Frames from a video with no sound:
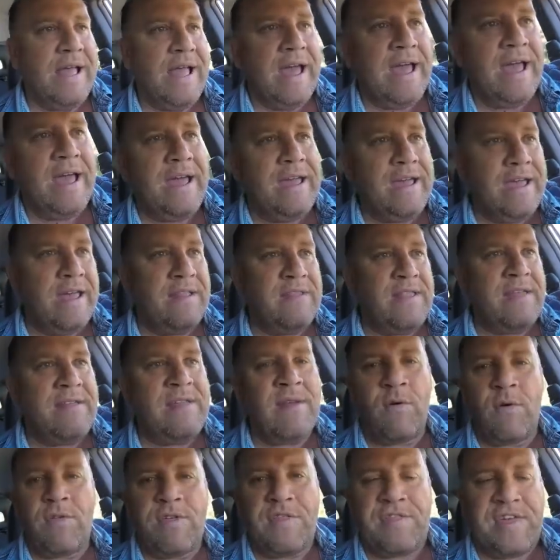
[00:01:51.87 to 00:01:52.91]
uh, and then
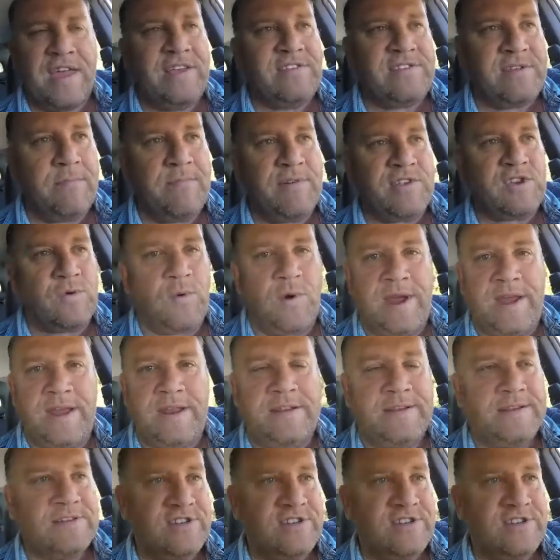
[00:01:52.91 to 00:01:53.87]
all the things in between.